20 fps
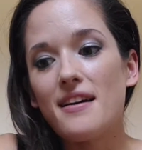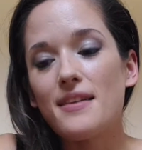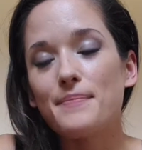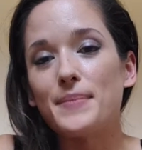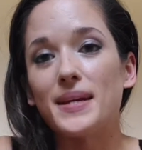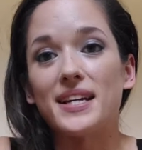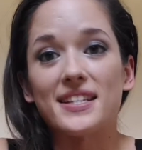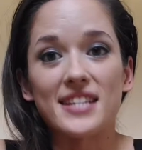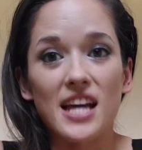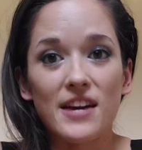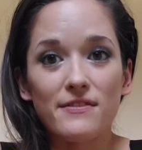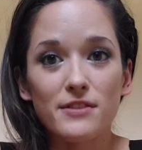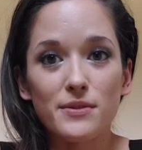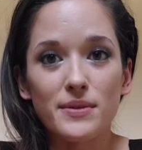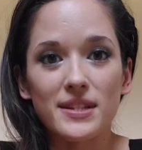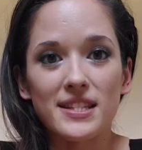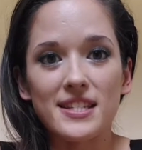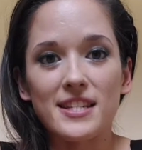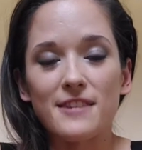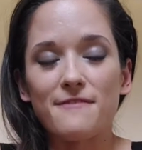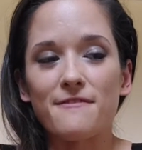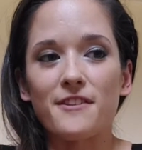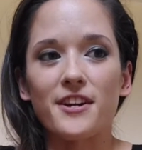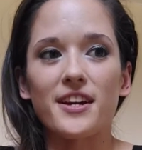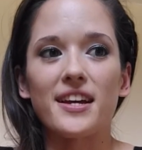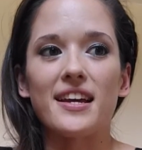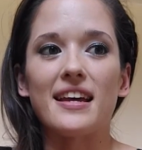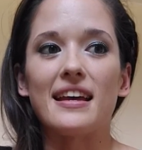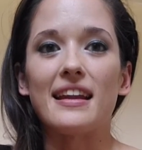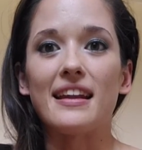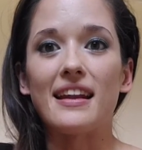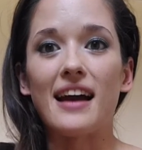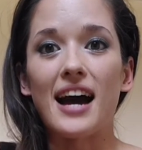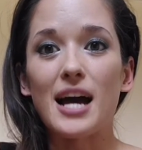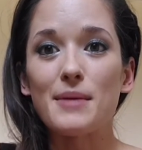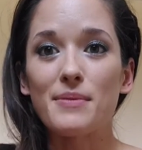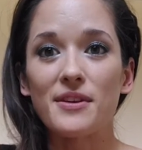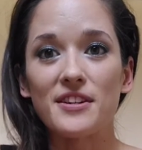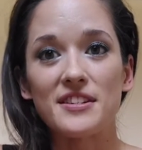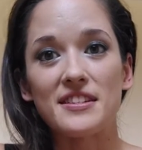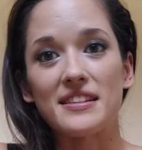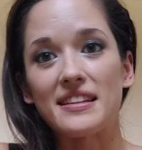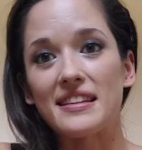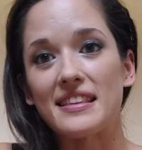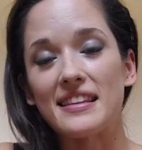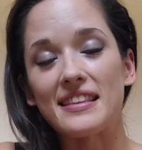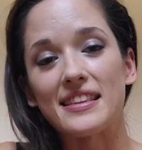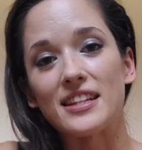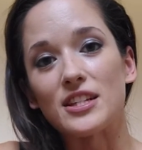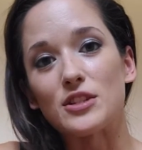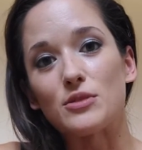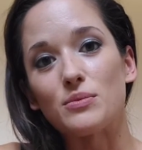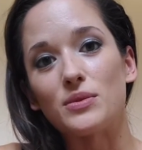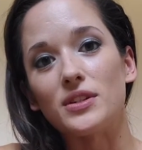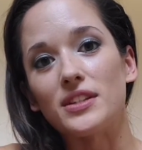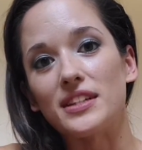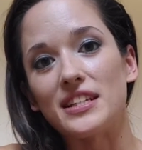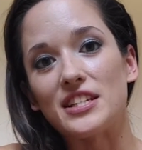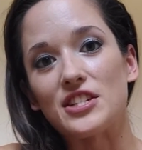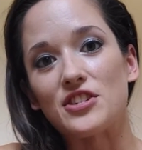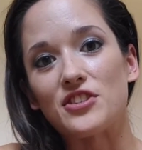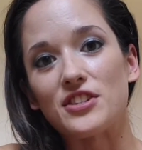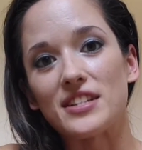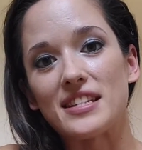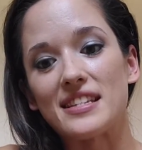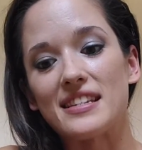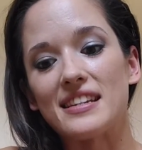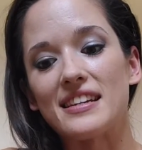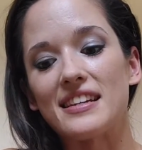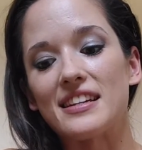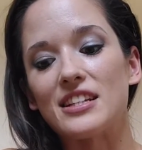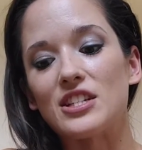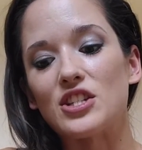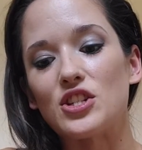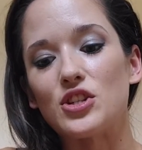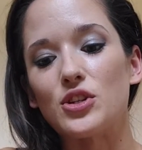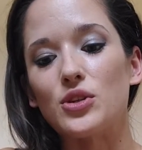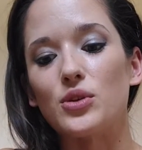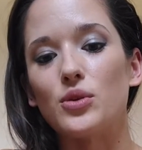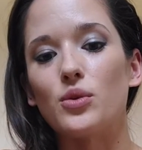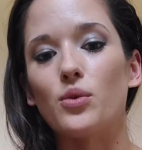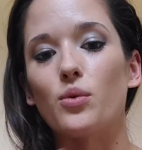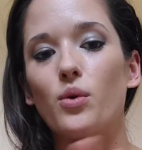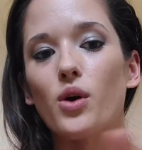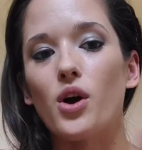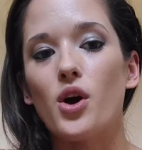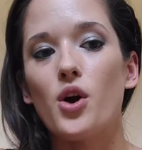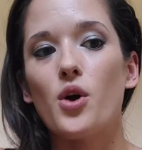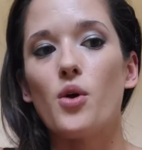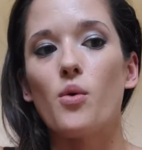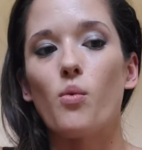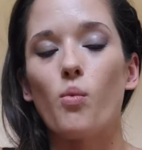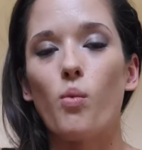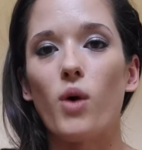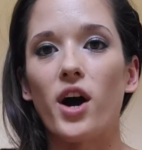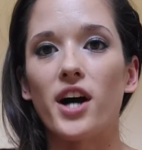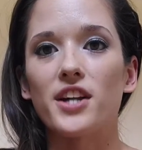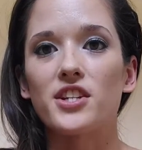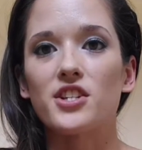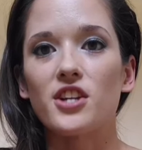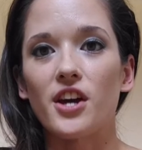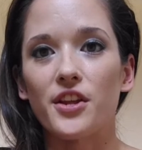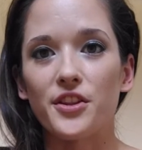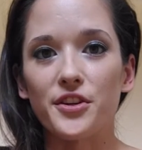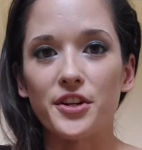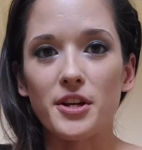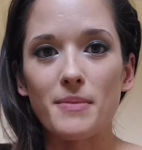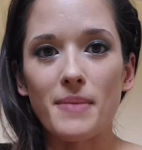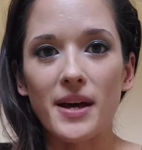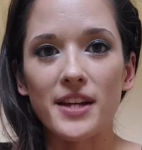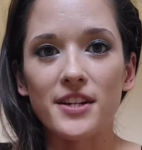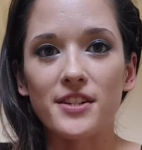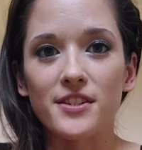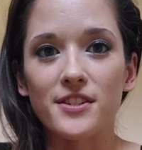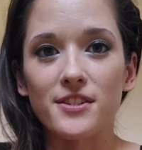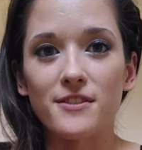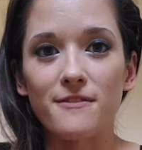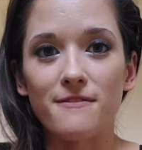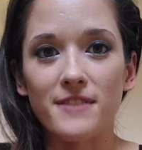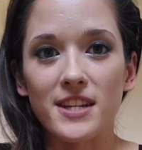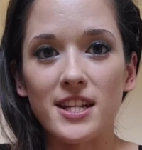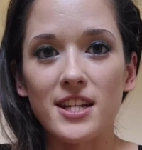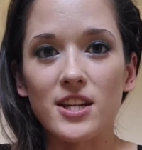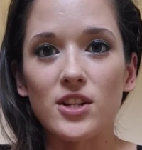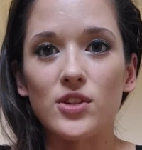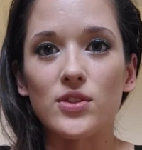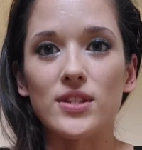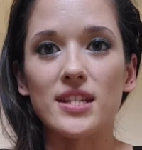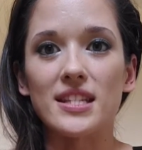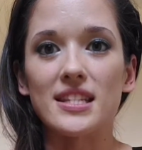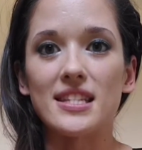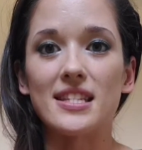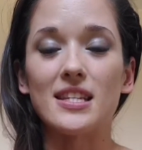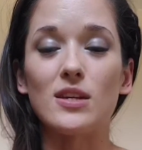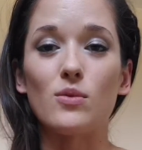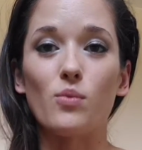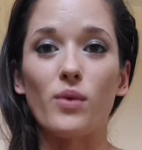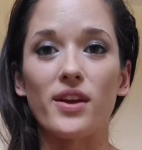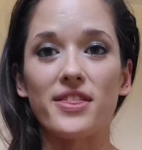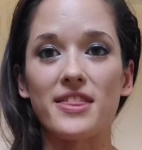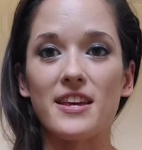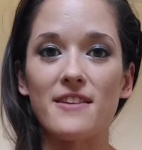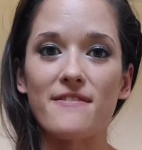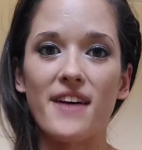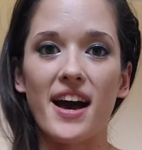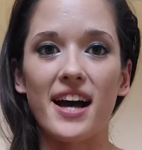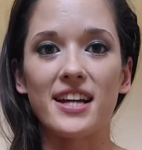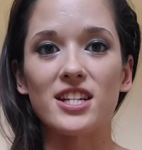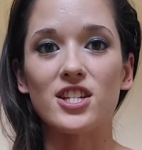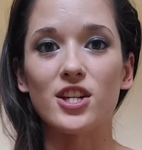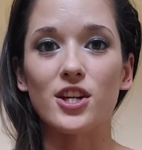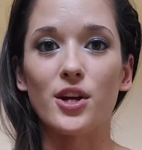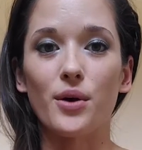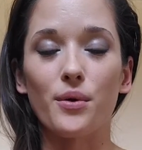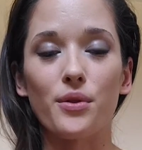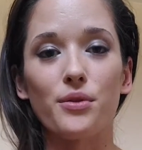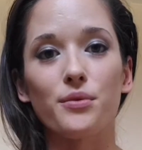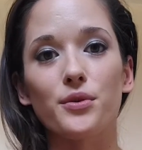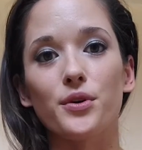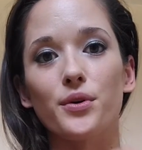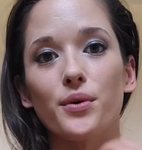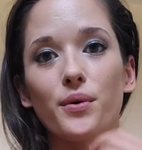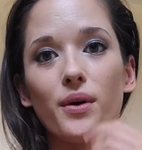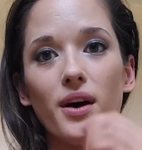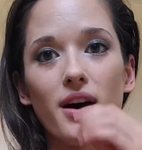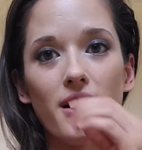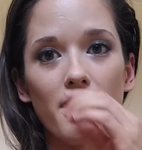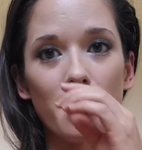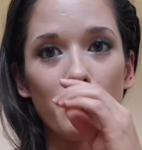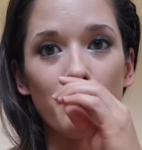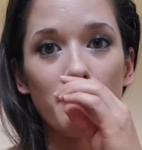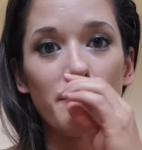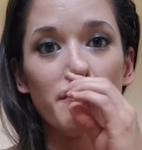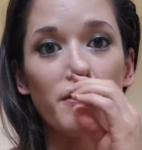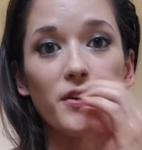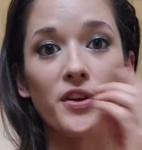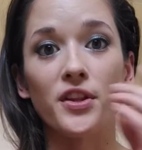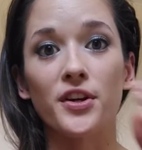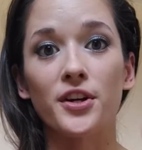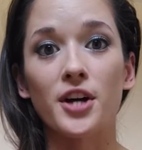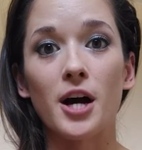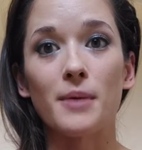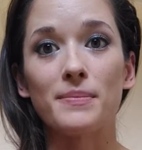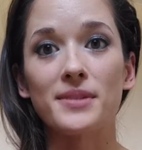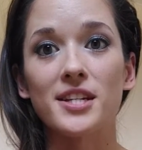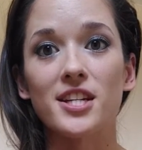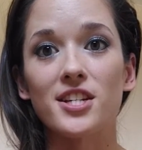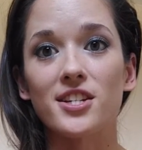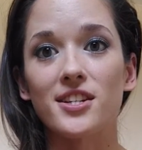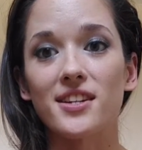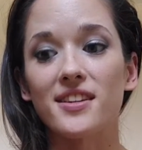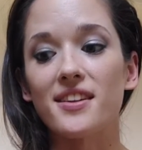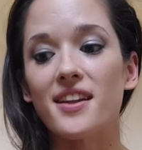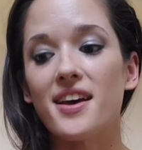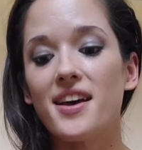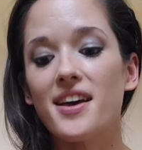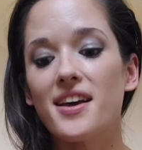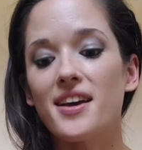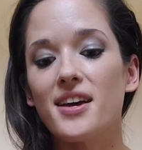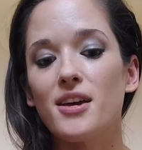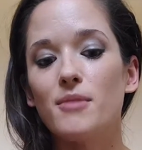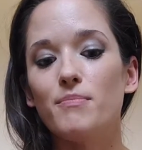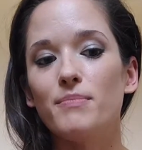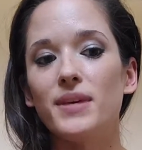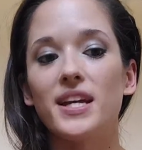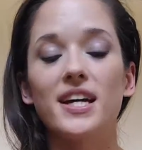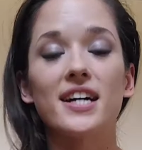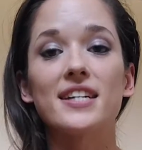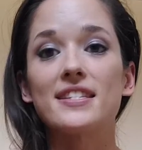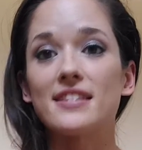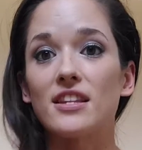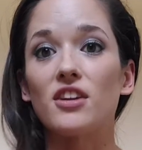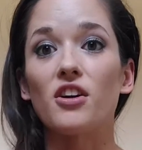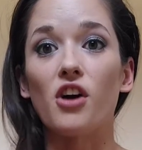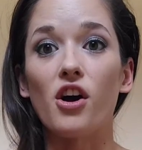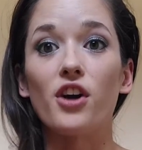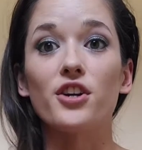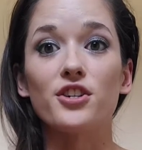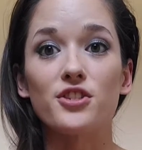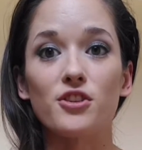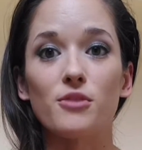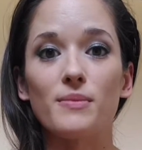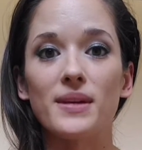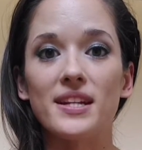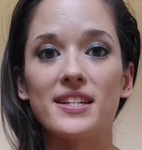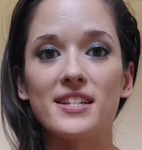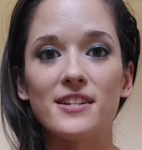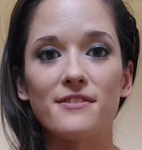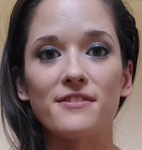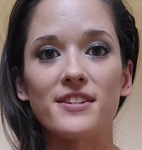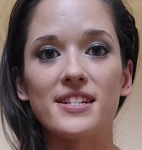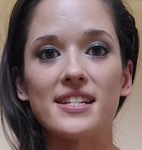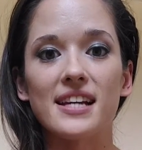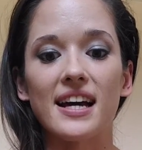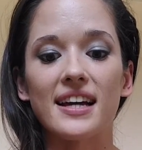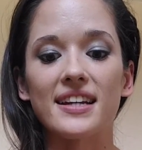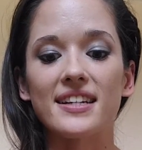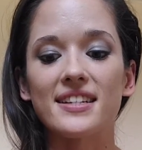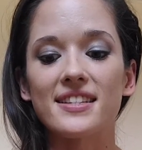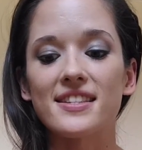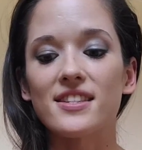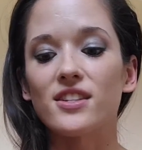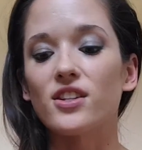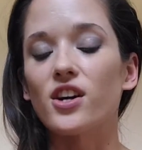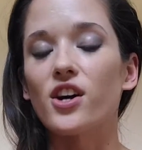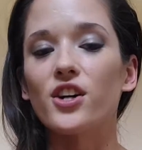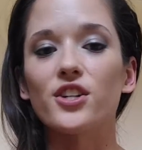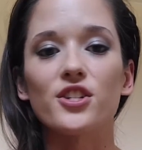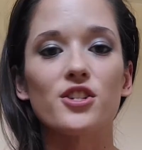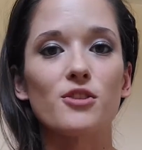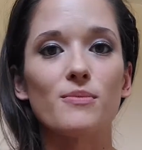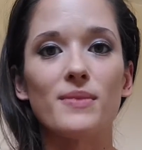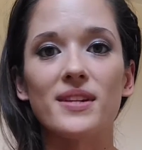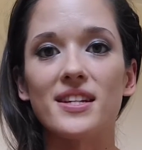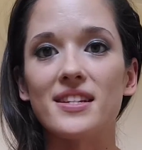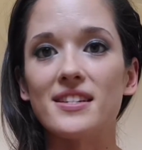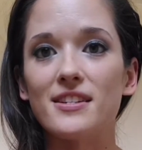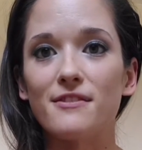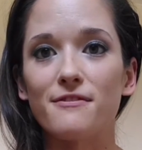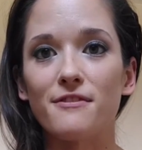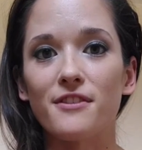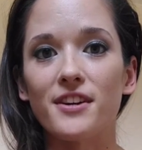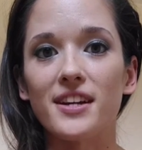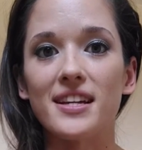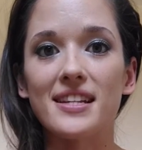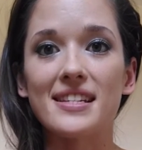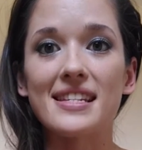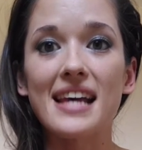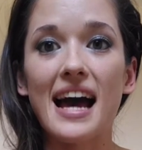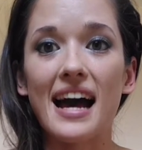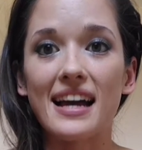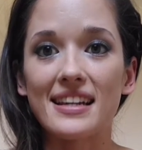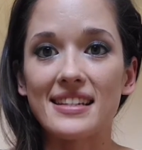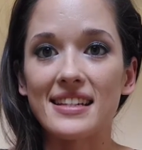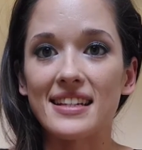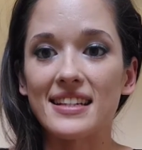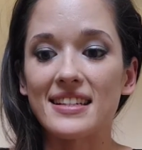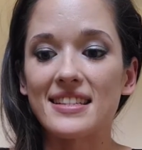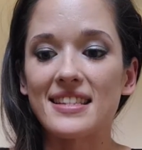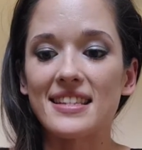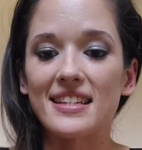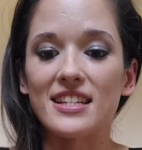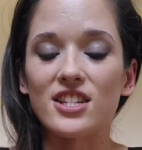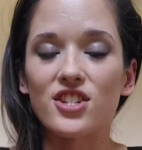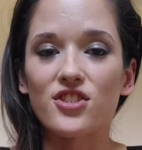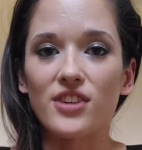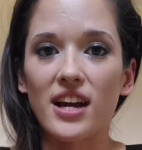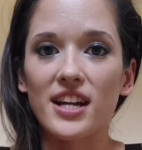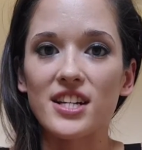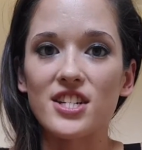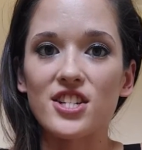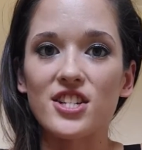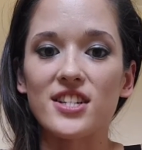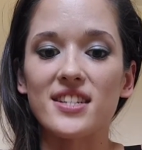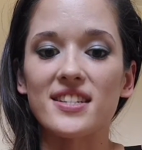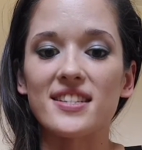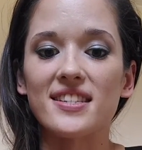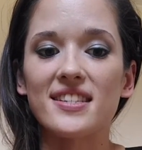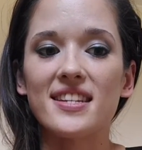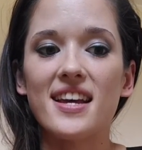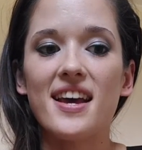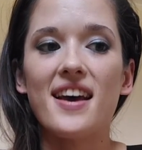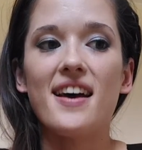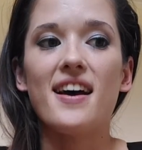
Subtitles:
because everyone's different, and I personally think that it's really interesting to watch other competitors' videos and see what they've had to go through for their competition, because there are so many different diets, there are so many different tactics and strategies